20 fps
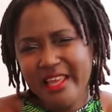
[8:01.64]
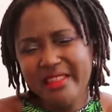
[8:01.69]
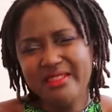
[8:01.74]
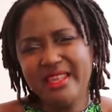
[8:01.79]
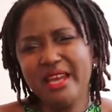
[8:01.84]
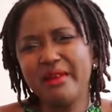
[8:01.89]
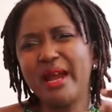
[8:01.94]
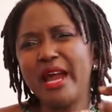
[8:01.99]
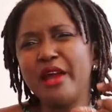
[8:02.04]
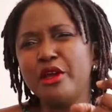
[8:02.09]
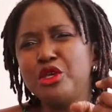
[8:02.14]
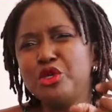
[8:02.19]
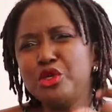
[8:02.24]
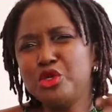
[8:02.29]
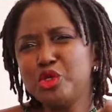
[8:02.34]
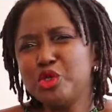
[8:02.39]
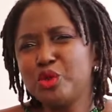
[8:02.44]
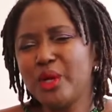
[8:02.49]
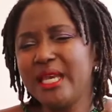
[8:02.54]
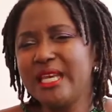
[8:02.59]
There are
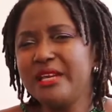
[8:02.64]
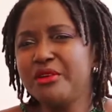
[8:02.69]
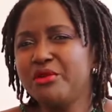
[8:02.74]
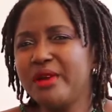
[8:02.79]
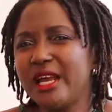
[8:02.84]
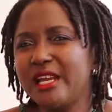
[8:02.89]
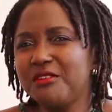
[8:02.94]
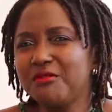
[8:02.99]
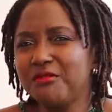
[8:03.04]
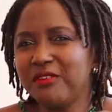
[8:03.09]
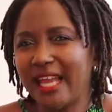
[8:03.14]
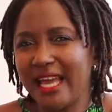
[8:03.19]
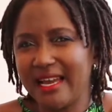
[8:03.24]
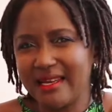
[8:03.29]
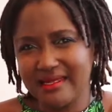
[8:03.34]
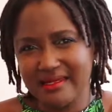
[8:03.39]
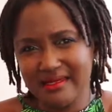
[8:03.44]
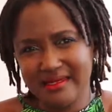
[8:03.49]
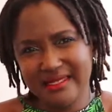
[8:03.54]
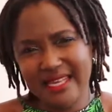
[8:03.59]
usually red
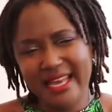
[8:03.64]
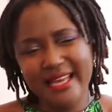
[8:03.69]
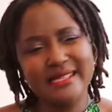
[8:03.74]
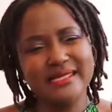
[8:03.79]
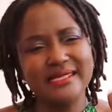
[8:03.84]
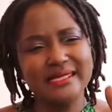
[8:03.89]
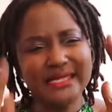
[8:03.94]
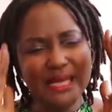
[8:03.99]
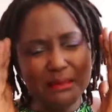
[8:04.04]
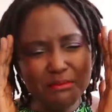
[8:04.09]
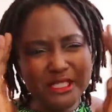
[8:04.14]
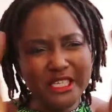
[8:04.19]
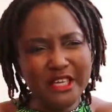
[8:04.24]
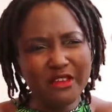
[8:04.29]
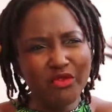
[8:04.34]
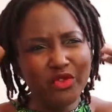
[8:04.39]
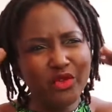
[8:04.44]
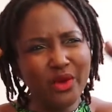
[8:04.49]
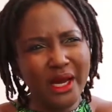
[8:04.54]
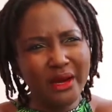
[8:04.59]
flags, except
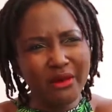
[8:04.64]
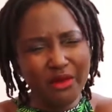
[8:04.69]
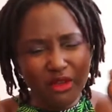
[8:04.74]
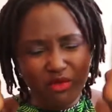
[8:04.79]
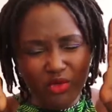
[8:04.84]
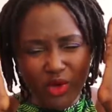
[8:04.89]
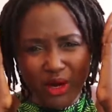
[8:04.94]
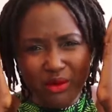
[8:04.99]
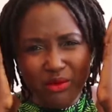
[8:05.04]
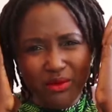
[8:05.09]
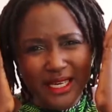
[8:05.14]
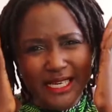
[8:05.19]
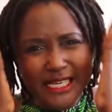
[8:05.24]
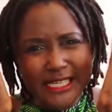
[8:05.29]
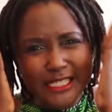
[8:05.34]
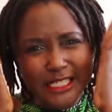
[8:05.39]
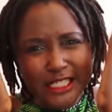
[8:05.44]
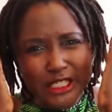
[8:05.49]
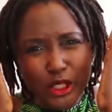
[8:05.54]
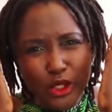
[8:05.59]
if you are really
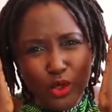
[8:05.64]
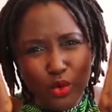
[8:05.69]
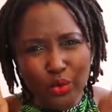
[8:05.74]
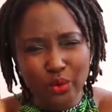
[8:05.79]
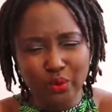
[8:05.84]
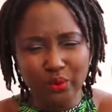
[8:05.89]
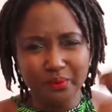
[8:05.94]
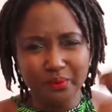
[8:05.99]
slow.